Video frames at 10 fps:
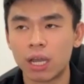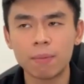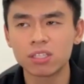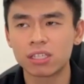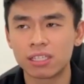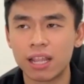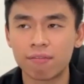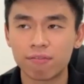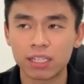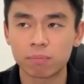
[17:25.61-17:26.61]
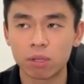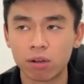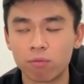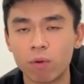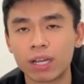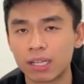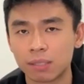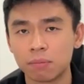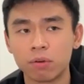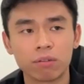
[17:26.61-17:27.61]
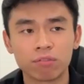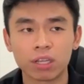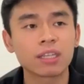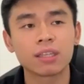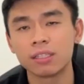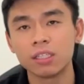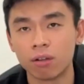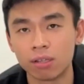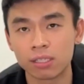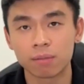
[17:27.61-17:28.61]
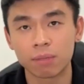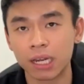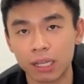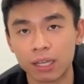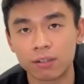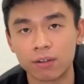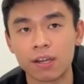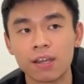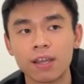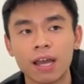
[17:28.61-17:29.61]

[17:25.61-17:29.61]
How much does Netflix make off one customer? What, freaking $30, something like that, right?